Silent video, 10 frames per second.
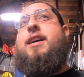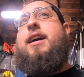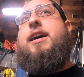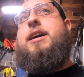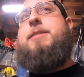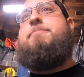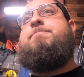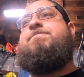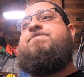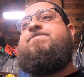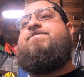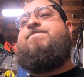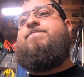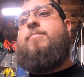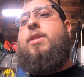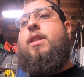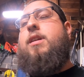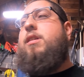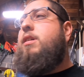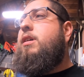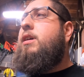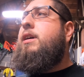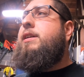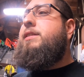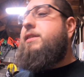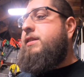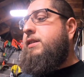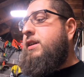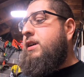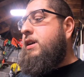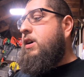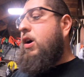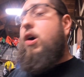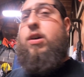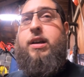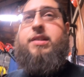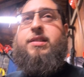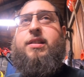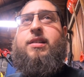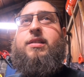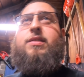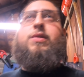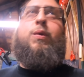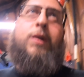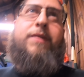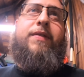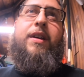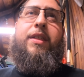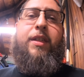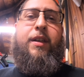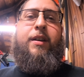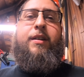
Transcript: Um, on August 25th,